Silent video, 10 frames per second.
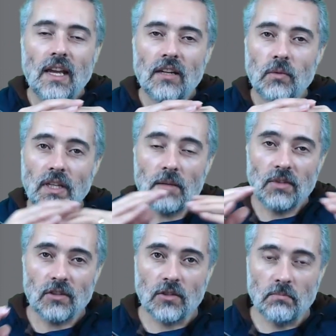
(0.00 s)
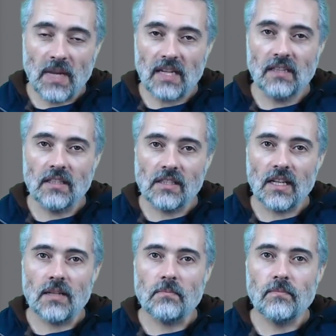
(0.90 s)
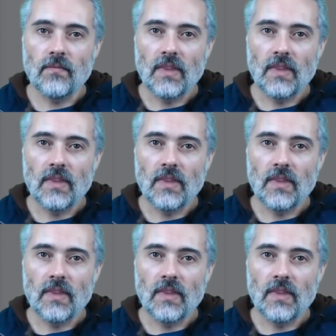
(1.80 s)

And if we keep the domain the same,